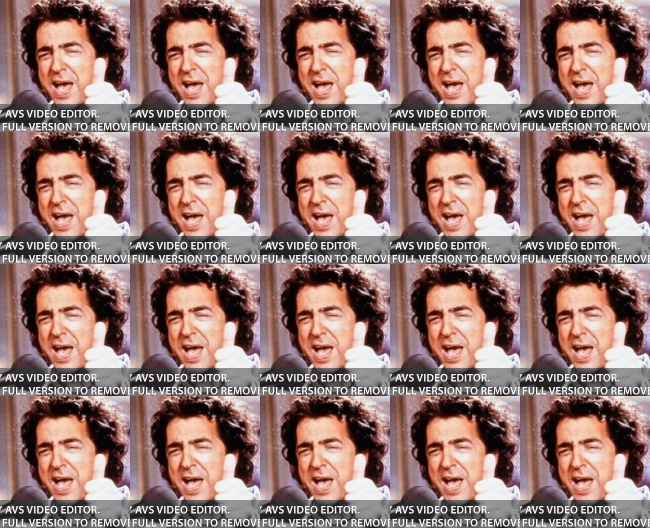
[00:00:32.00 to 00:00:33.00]

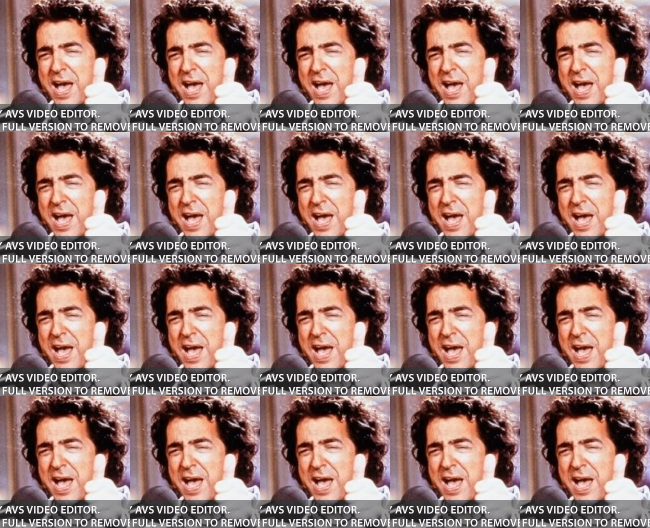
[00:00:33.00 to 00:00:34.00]

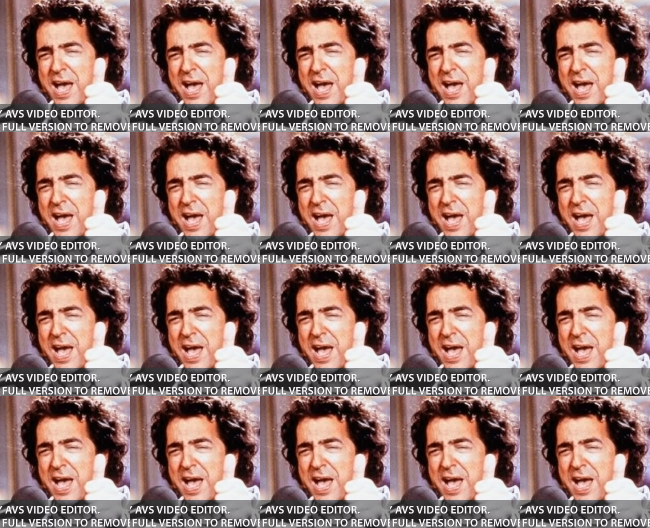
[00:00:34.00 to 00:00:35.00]

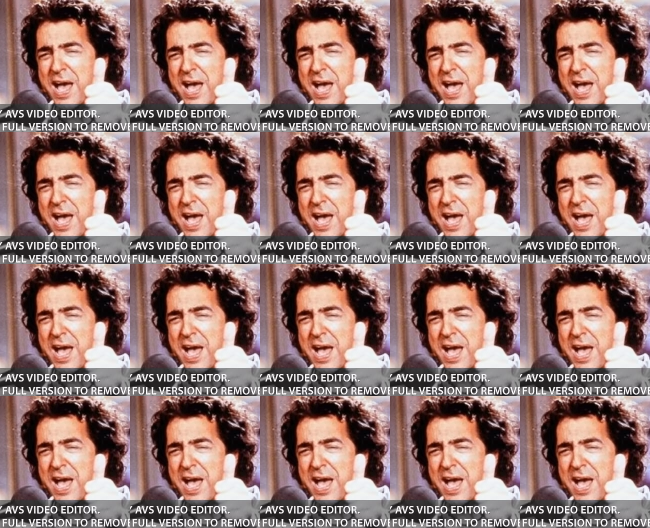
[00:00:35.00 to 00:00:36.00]

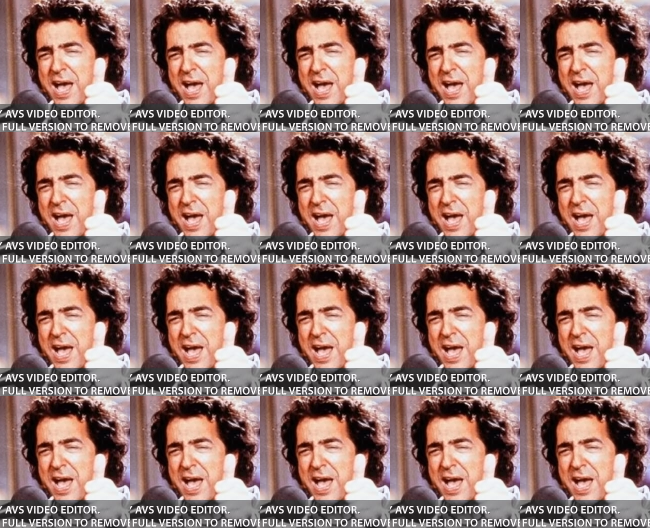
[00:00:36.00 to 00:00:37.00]

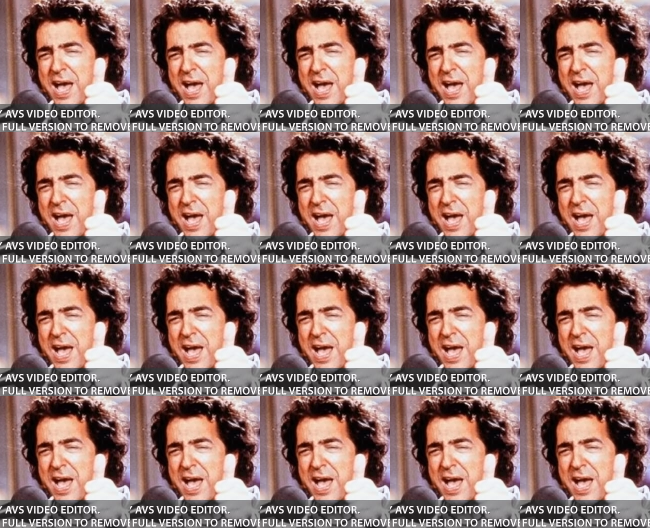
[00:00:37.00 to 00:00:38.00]

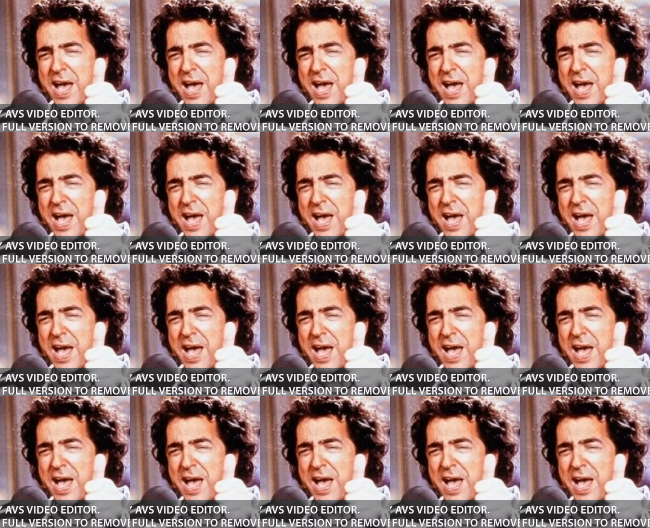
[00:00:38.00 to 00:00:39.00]

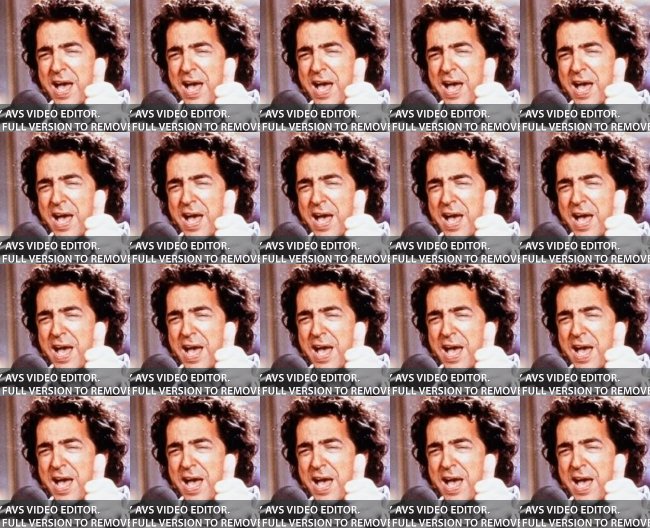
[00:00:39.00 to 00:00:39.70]
(no one is talking)